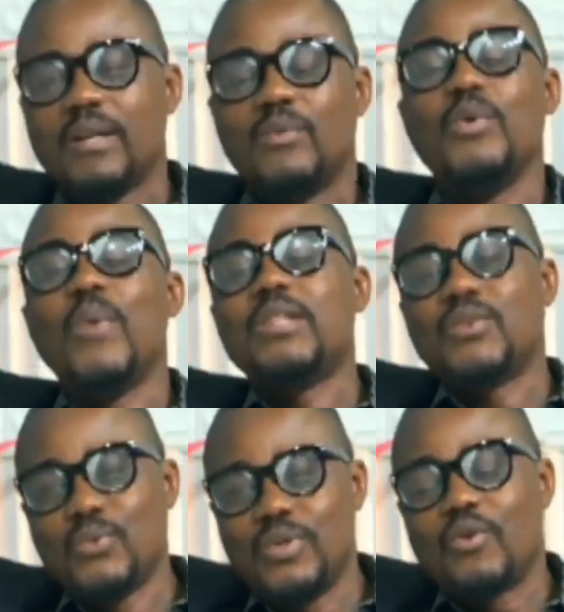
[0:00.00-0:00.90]
We went
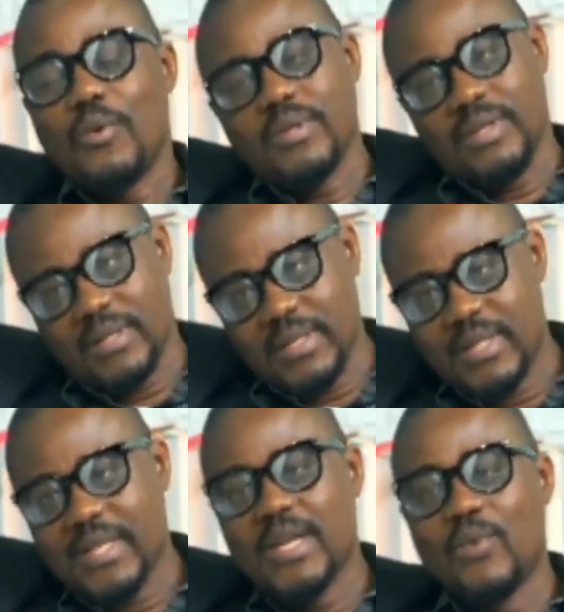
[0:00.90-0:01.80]
through
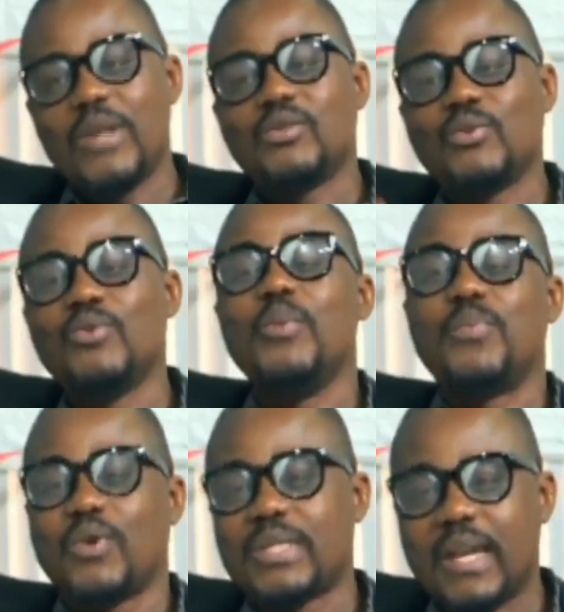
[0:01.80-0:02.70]
ECSL went through the
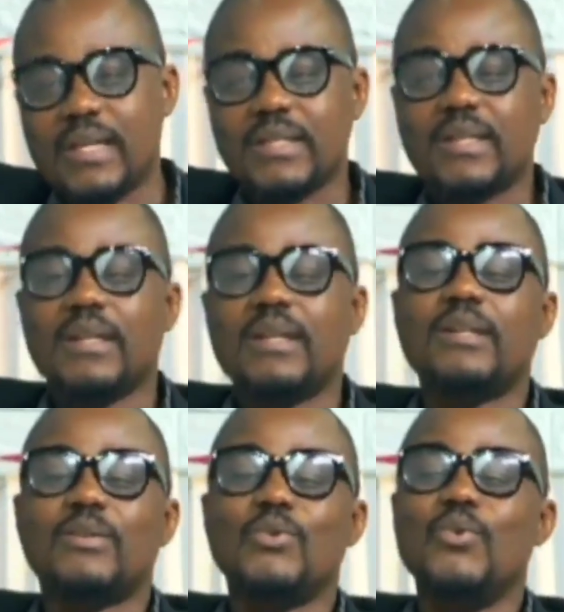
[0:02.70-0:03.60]
process,
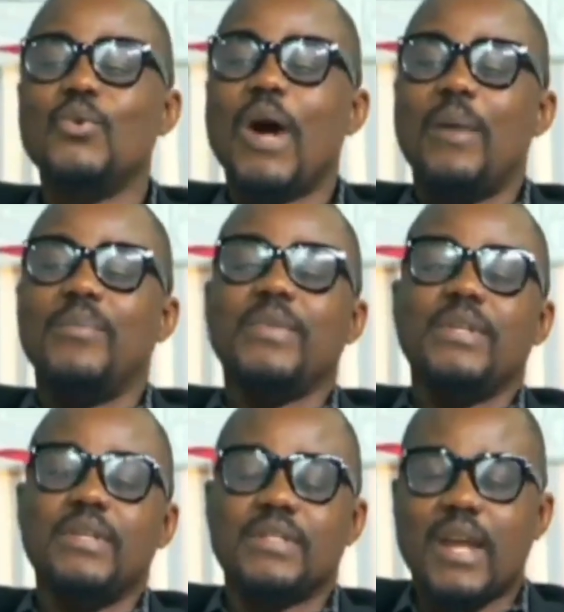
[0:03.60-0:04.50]
through the
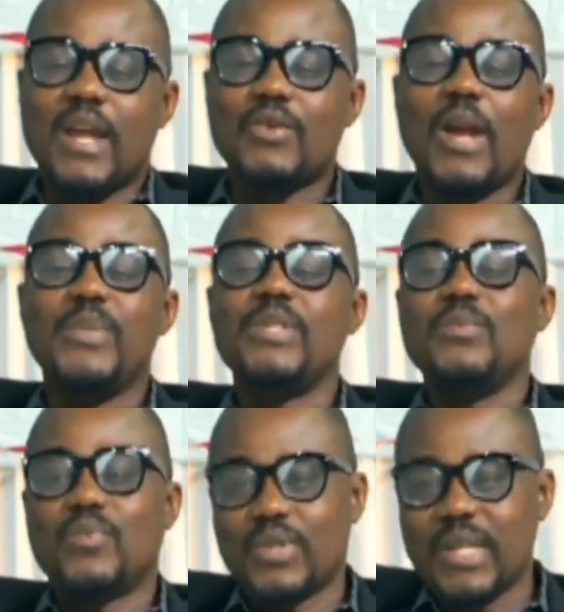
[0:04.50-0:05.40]
international bidding
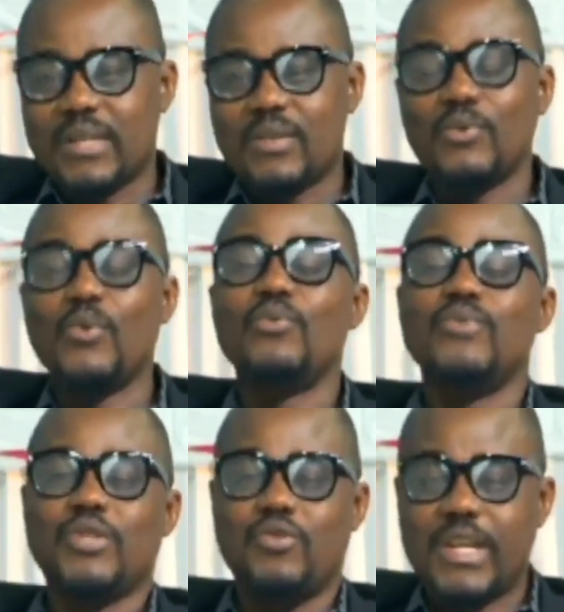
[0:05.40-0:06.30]
process, though
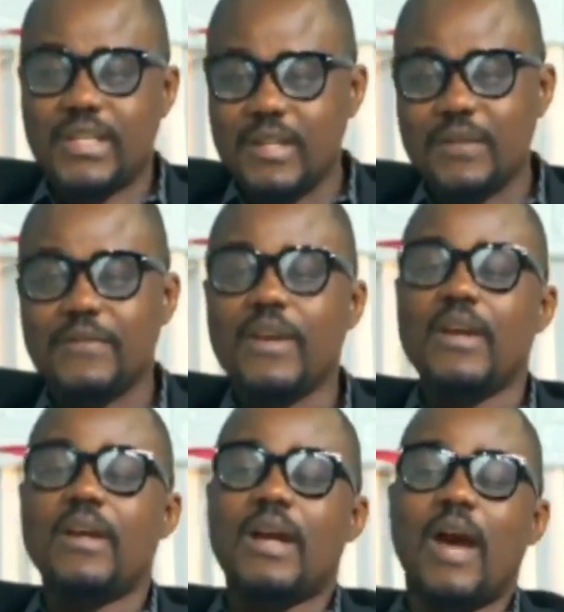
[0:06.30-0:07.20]
restrictive.
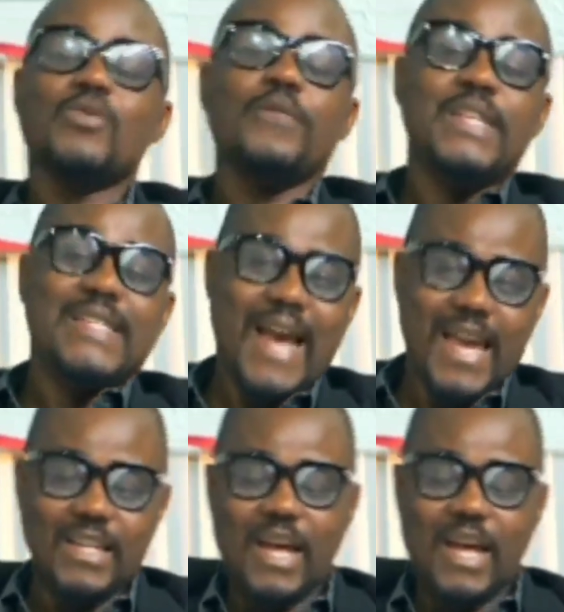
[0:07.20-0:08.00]
Out of the 9